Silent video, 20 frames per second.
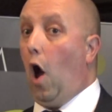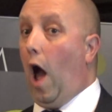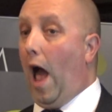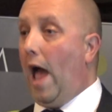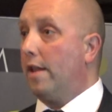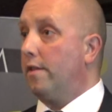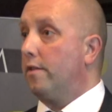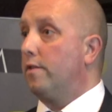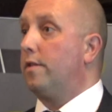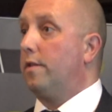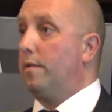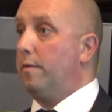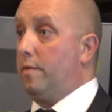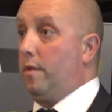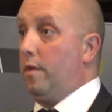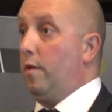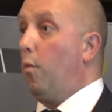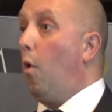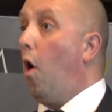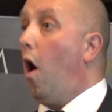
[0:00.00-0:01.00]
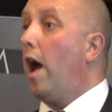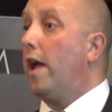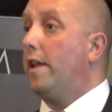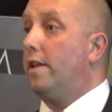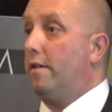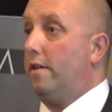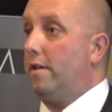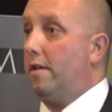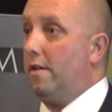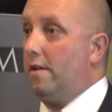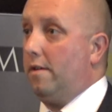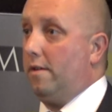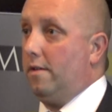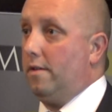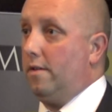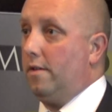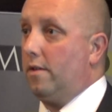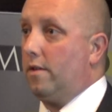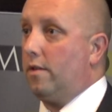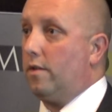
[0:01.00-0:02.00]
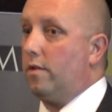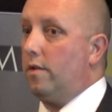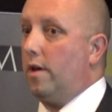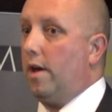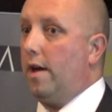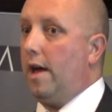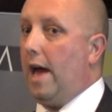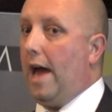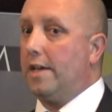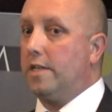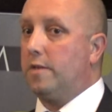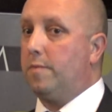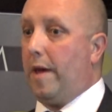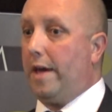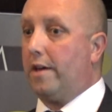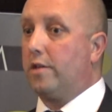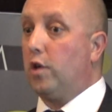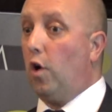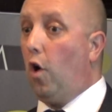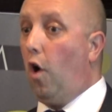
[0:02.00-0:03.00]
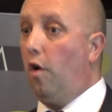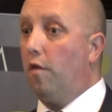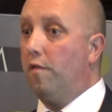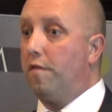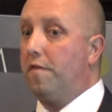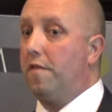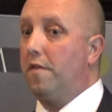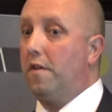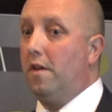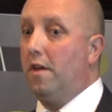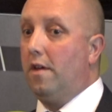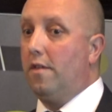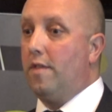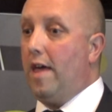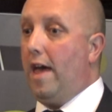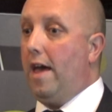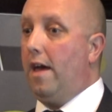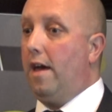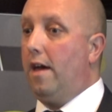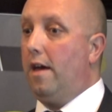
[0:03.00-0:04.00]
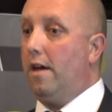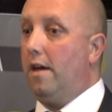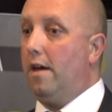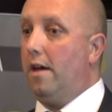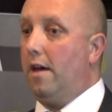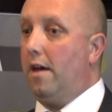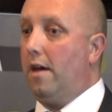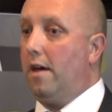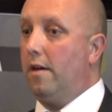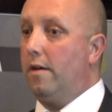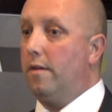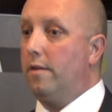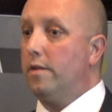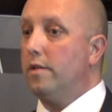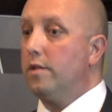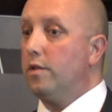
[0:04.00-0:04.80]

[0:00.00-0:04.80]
and the wider aspect of their